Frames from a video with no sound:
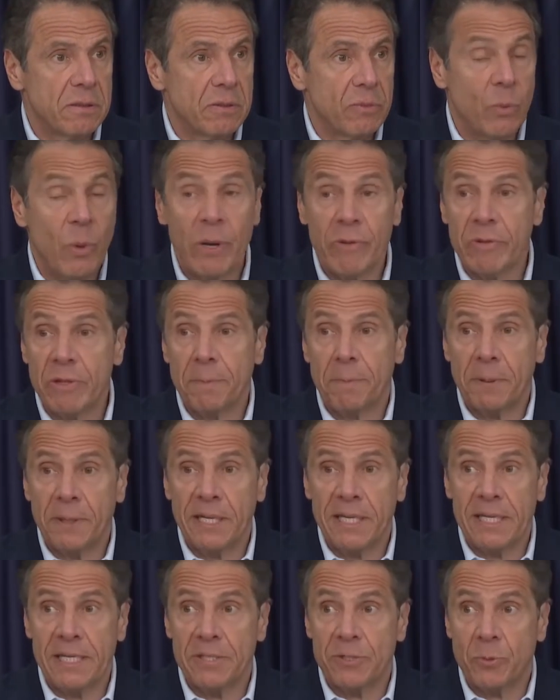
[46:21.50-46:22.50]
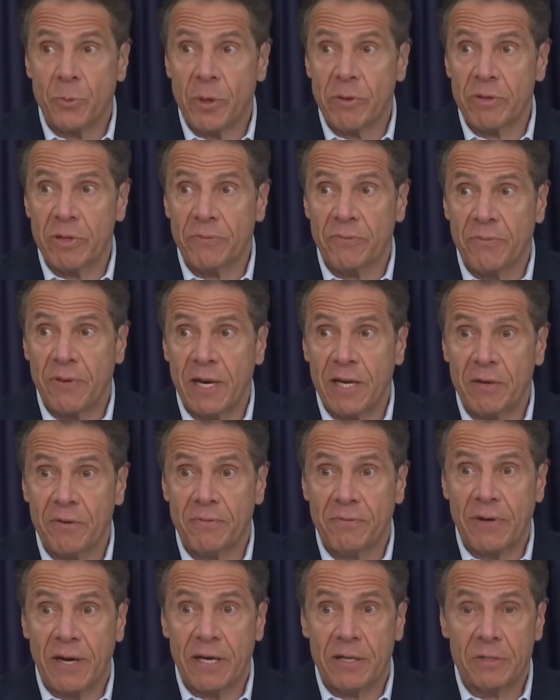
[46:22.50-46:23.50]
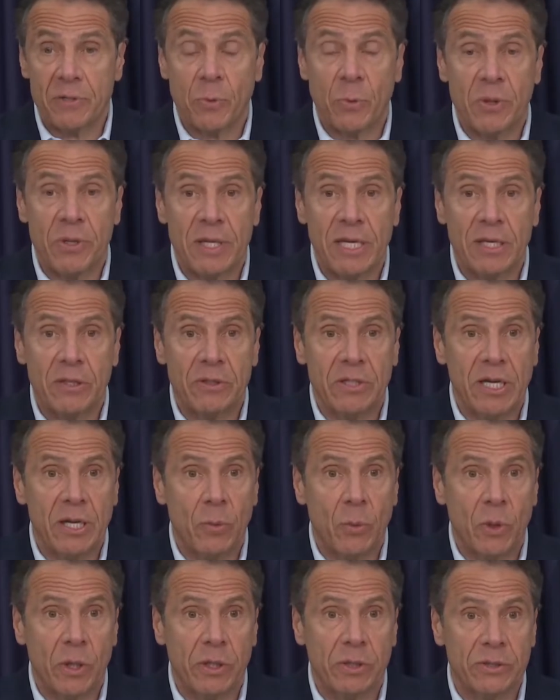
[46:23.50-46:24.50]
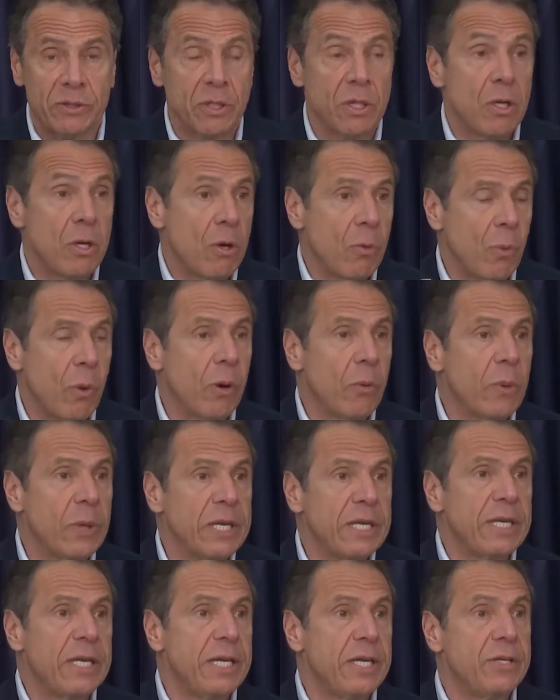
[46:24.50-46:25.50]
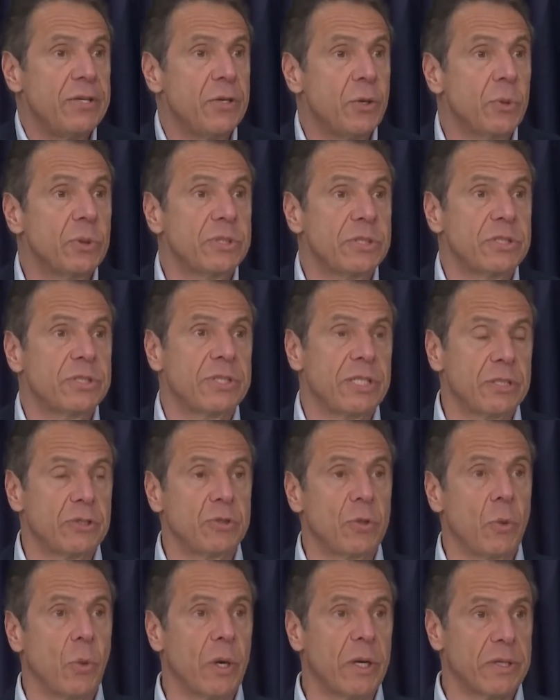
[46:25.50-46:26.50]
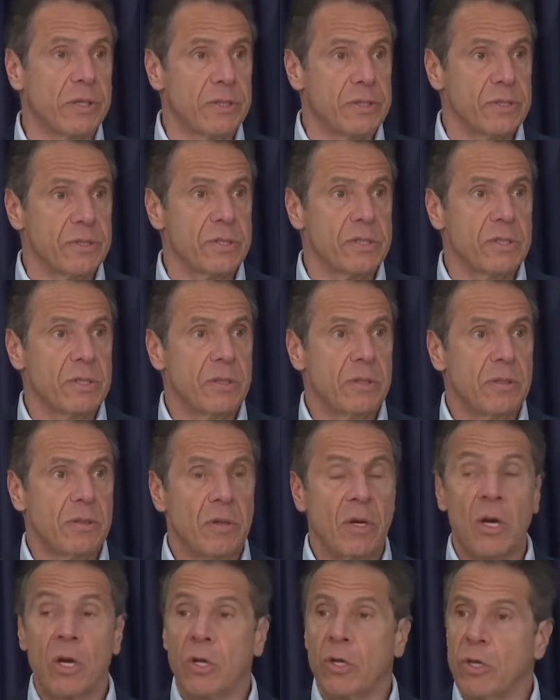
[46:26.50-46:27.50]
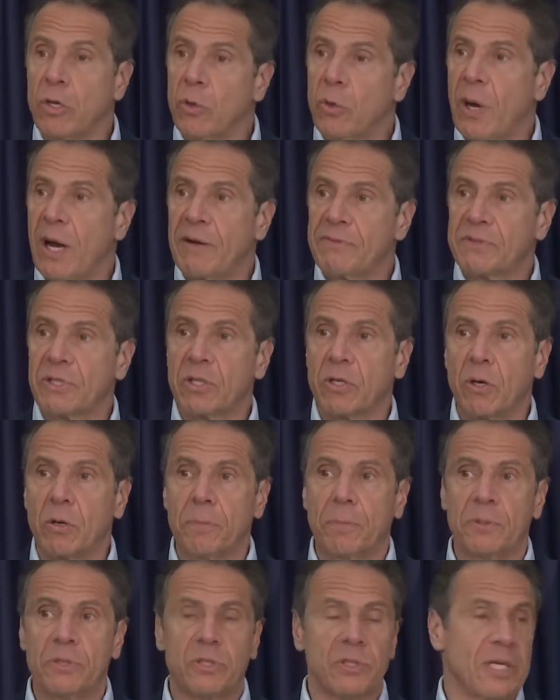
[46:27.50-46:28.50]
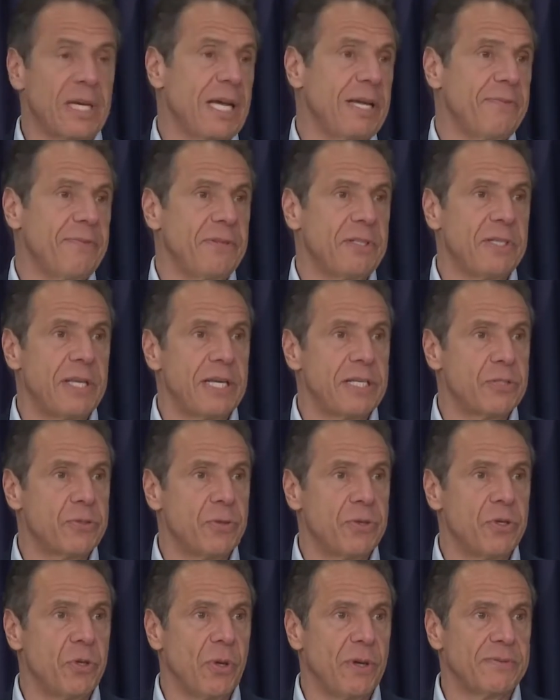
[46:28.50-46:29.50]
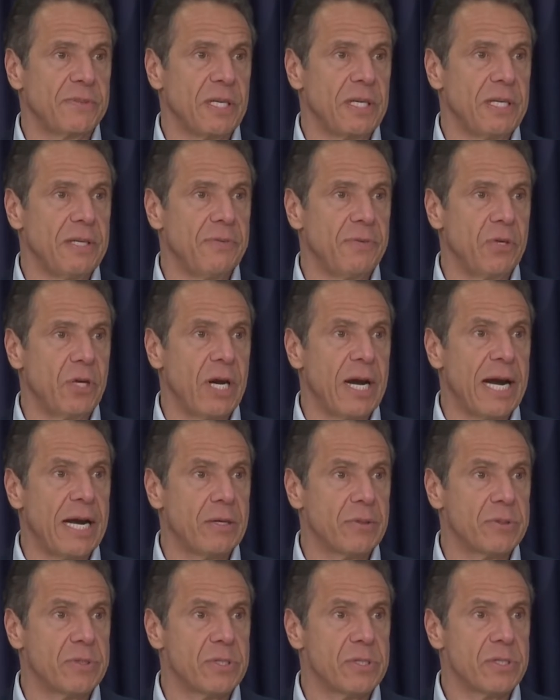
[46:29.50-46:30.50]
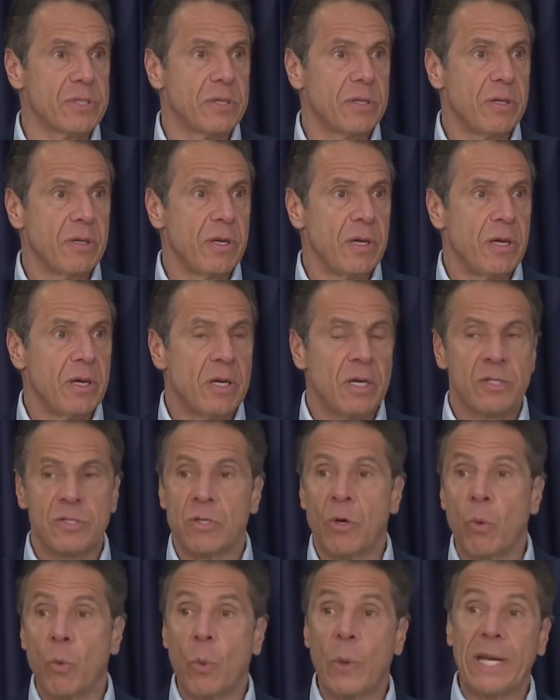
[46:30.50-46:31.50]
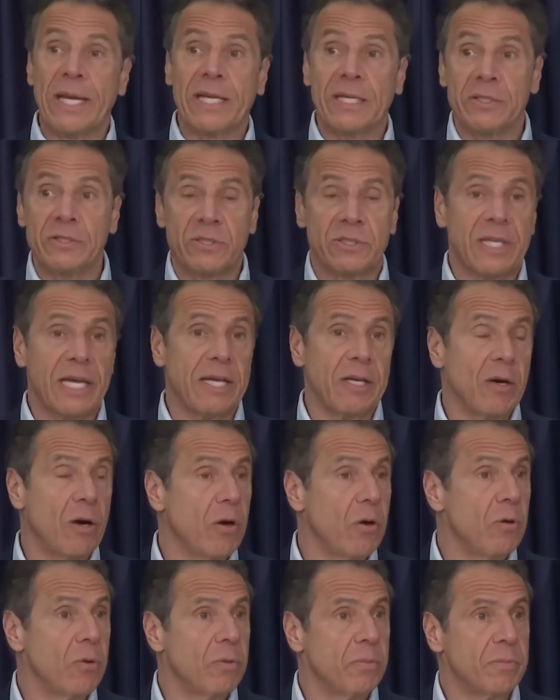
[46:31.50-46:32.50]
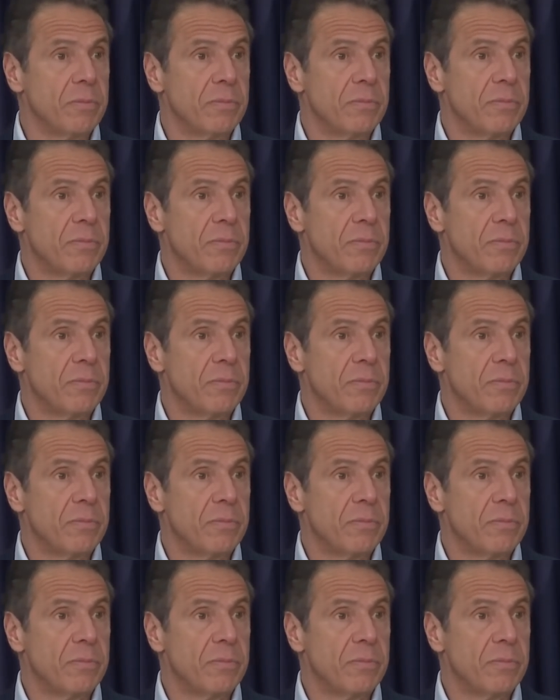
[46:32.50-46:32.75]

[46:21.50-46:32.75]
Where are the police? Where are the firefighters? Where are the healthcare workers? Well, we need you as essential workers. You have to go put your life in danger, and you have to leave your house. So we can stay home.